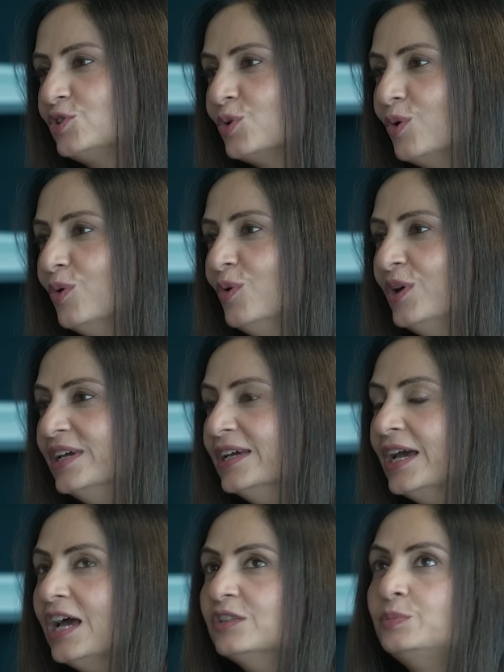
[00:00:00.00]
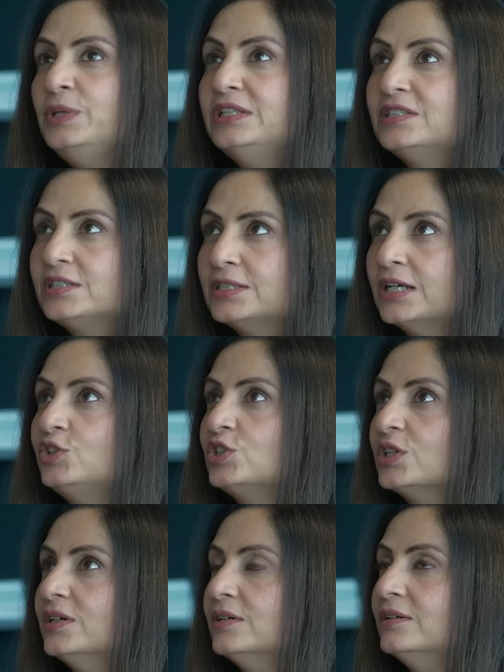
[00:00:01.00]
Show, mm. has been
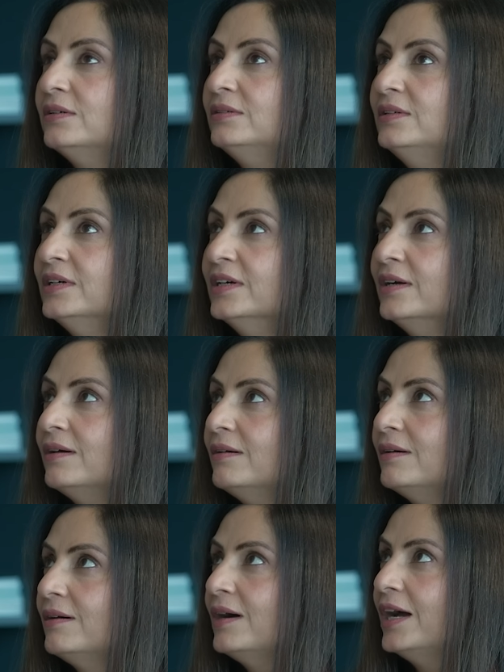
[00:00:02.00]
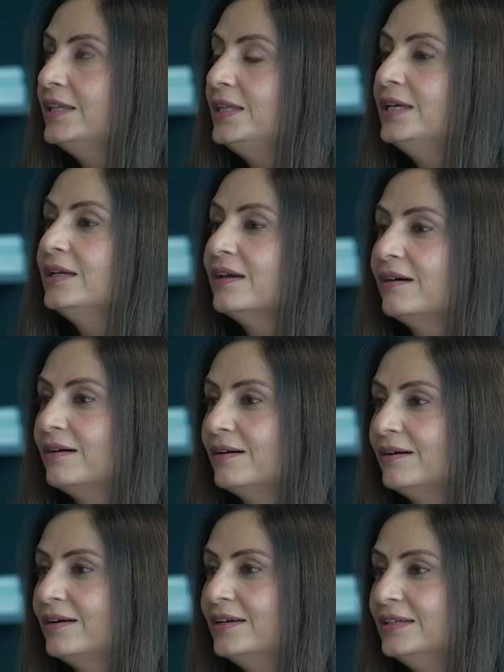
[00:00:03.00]
such a, uh, I think,
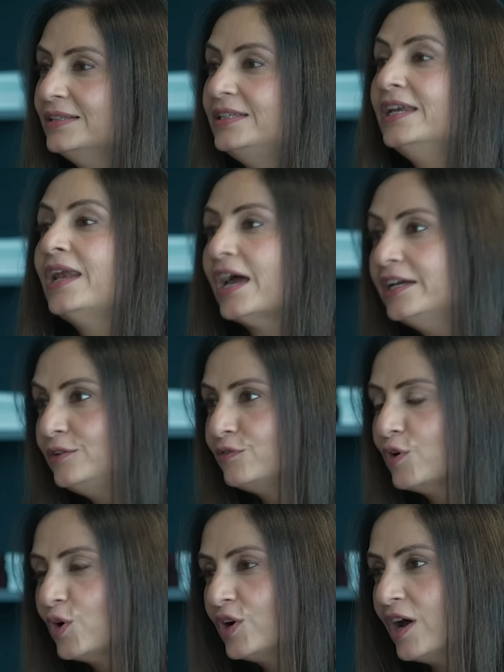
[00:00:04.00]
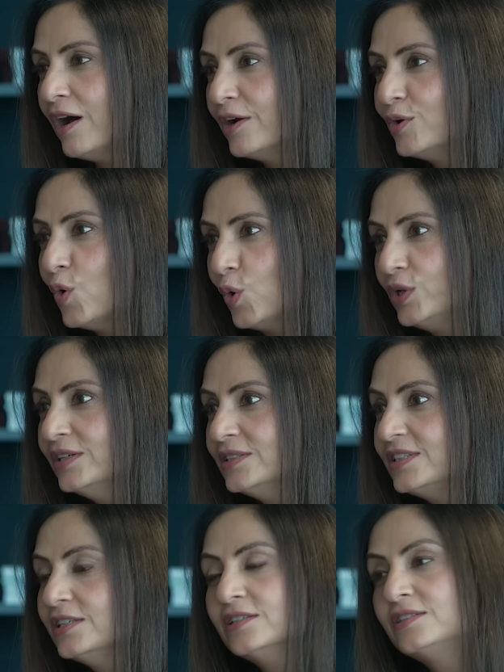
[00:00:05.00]
uh, delight for our
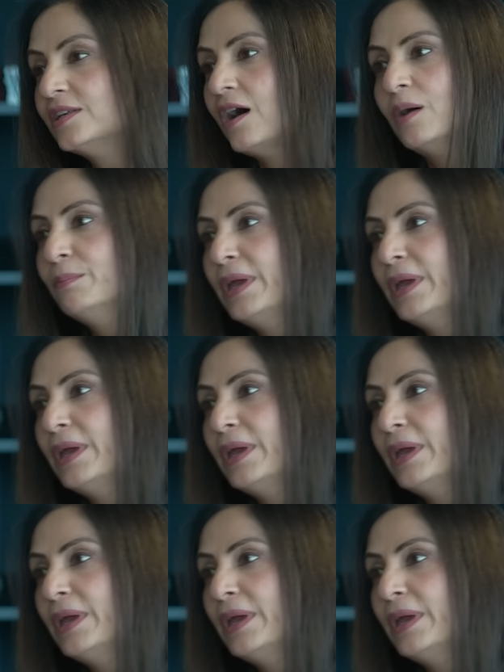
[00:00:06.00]
audiences, our